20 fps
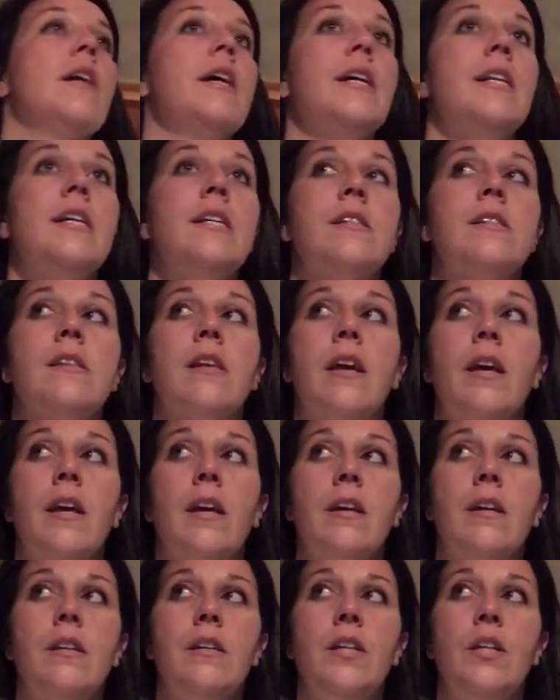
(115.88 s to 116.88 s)
and it's like,
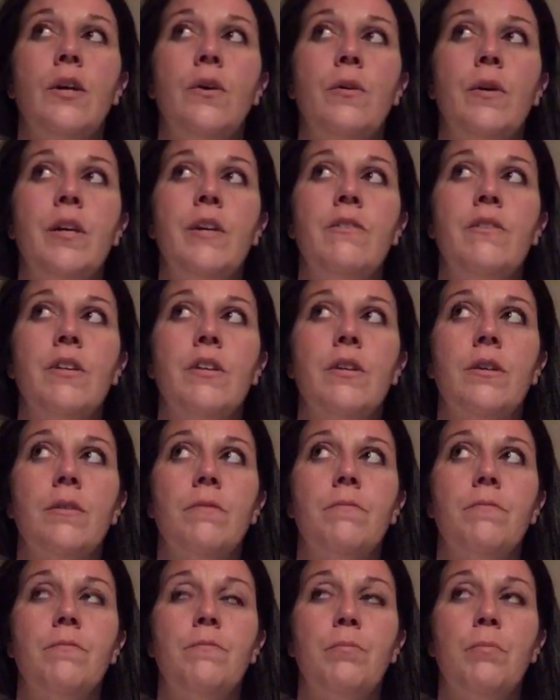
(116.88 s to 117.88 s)
you know, even a
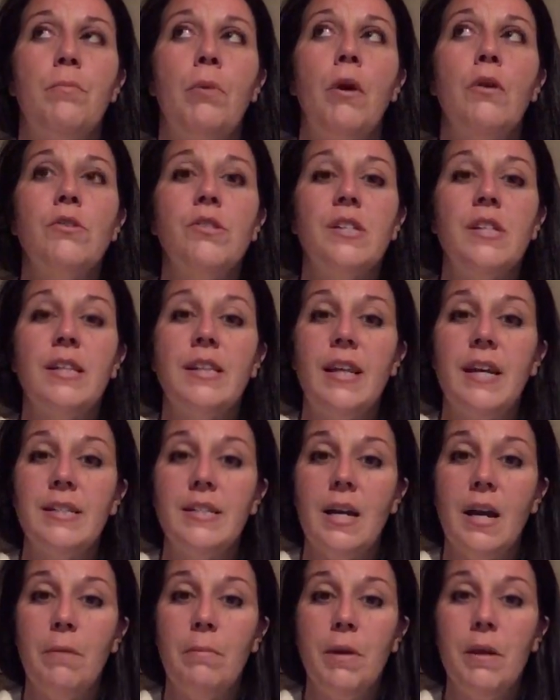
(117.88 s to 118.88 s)
person at that
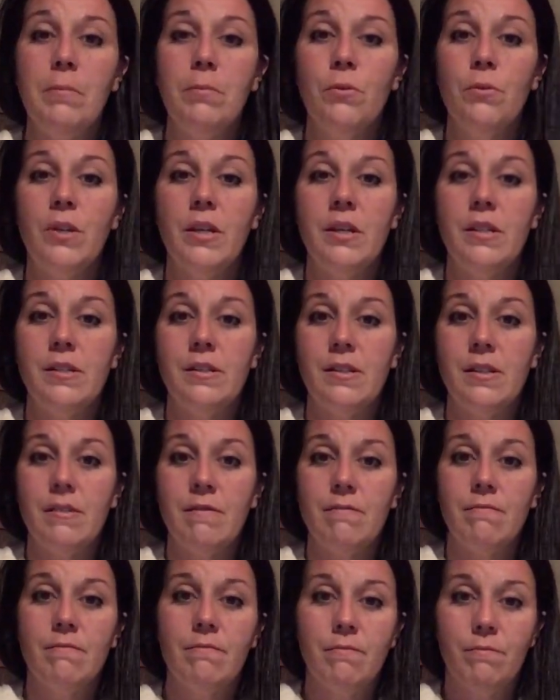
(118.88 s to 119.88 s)
time, people that's
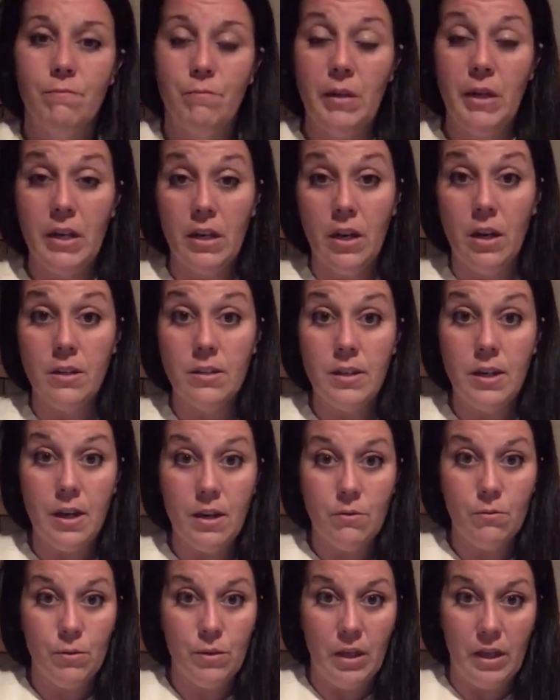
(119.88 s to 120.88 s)
been in
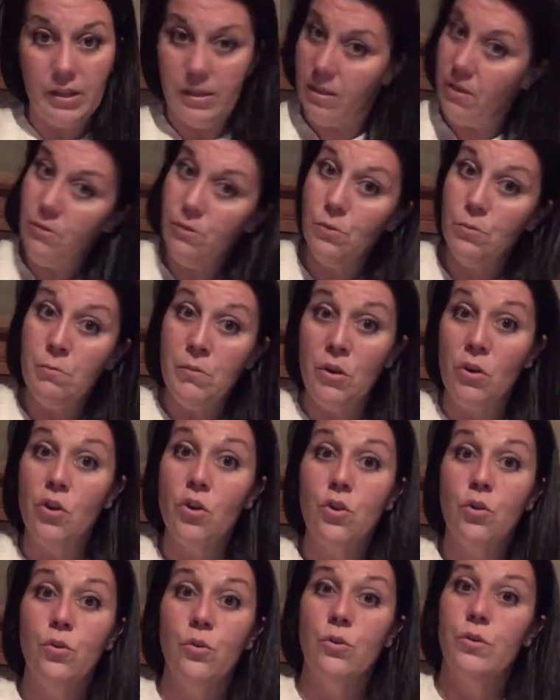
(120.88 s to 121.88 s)
contact with, like, those
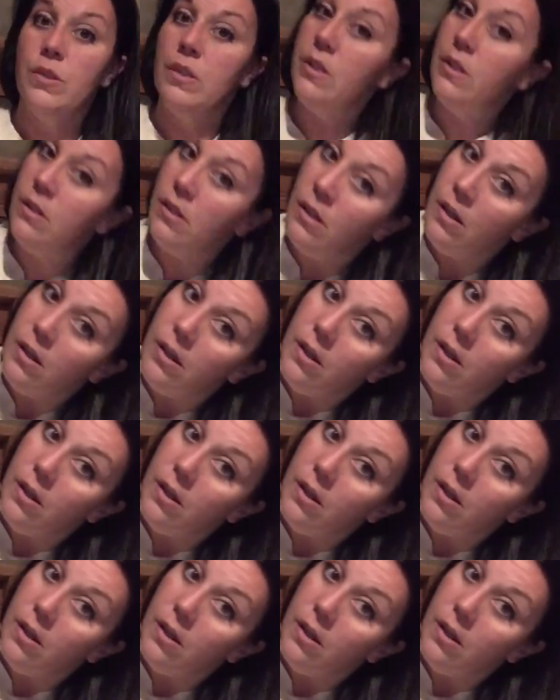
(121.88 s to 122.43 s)
miracles and,